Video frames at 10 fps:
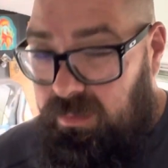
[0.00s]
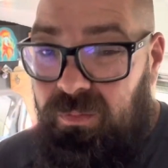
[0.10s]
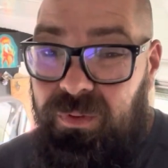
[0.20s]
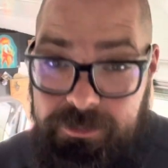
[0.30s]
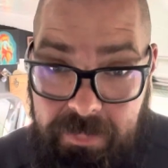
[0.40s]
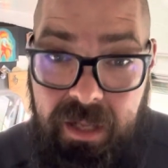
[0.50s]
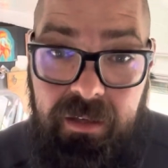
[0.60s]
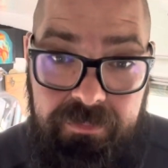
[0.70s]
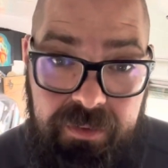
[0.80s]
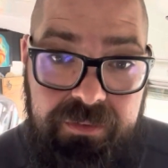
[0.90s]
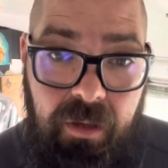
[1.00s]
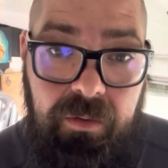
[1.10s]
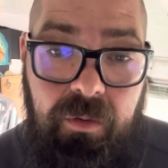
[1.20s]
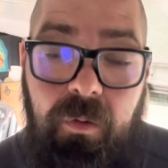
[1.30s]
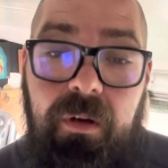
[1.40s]
What's better for
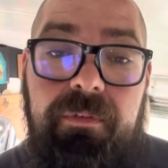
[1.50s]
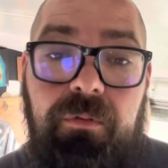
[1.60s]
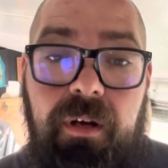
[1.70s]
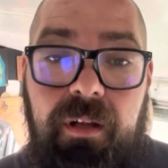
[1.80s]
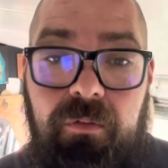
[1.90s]
solid core, if you're running